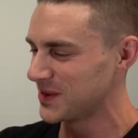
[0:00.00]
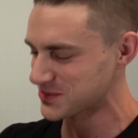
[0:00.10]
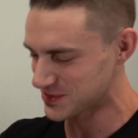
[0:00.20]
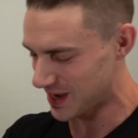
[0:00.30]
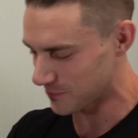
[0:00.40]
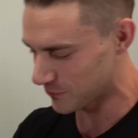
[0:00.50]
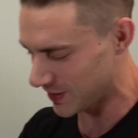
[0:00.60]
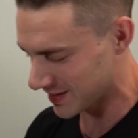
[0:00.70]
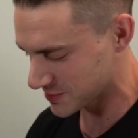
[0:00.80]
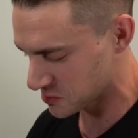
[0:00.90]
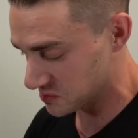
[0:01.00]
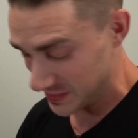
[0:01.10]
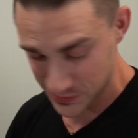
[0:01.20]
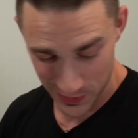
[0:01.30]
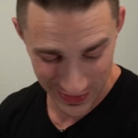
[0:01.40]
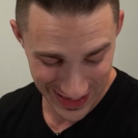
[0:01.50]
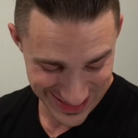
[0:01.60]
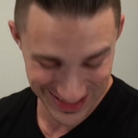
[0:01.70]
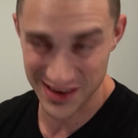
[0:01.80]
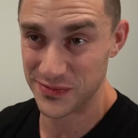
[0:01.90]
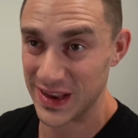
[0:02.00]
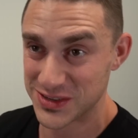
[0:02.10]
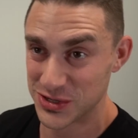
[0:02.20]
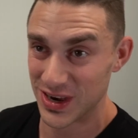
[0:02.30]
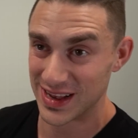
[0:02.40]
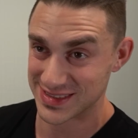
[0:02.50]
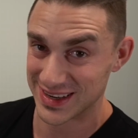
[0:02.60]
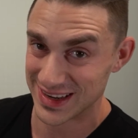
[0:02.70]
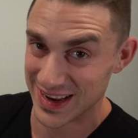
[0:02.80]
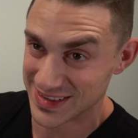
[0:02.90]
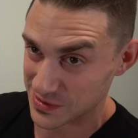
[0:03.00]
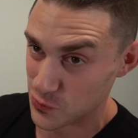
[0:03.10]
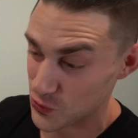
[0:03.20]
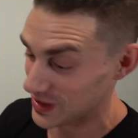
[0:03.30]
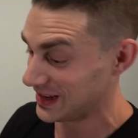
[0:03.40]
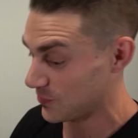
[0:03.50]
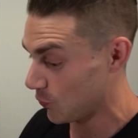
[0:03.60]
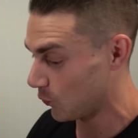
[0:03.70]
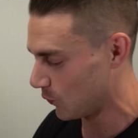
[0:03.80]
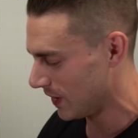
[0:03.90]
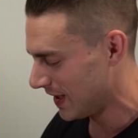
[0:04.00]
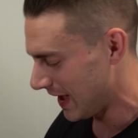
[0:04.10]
personal tub of ruckus, which means when we get to the effects, you guys are going to get some really cool